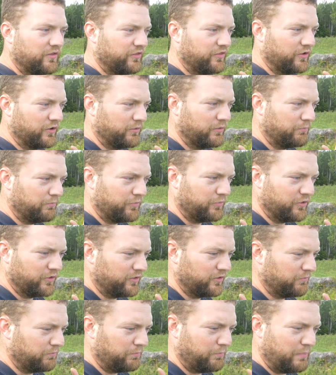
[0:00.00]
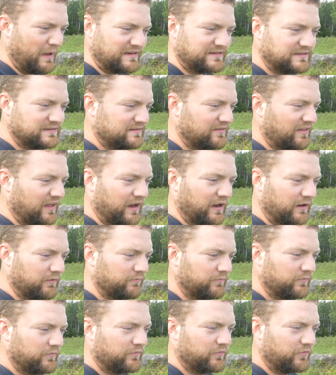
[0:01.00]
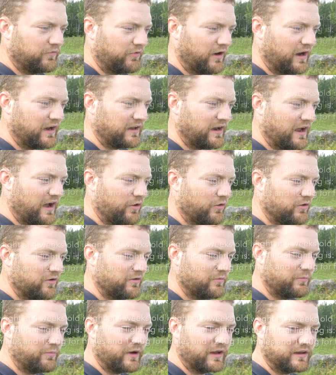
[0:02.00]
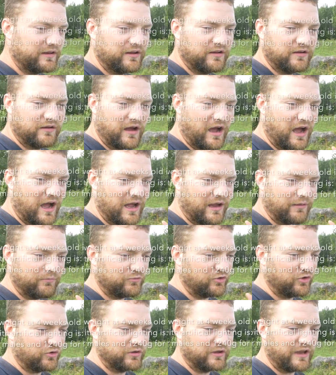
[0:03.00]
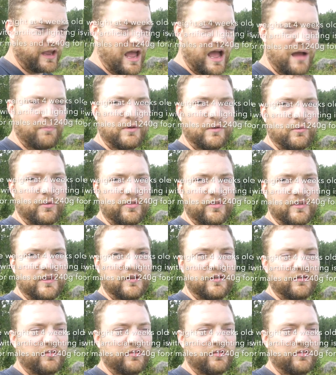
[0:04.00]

the best thing right now, but I'm totally happy with it.